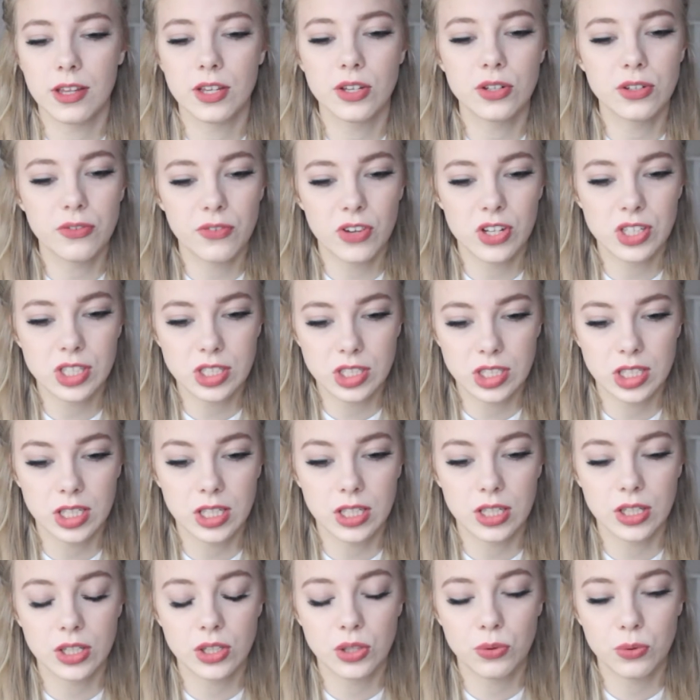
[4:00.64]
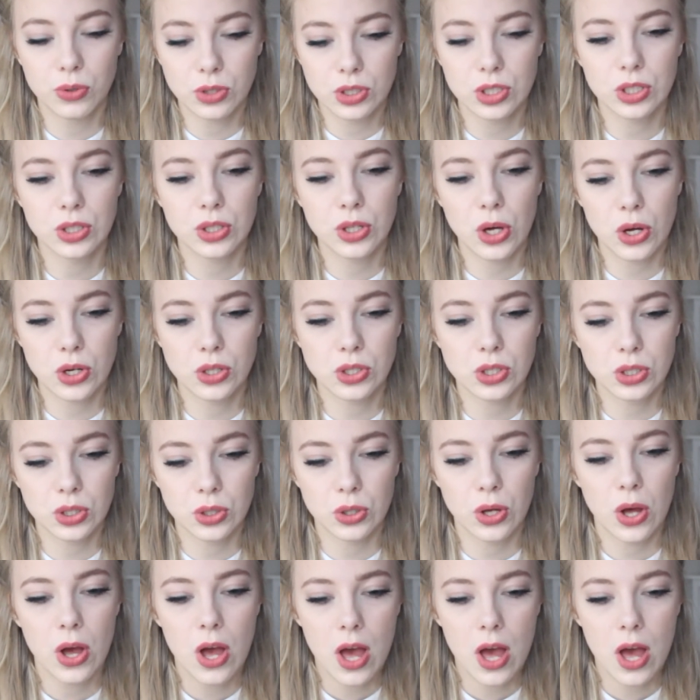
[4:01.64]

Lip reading: the university you want to go to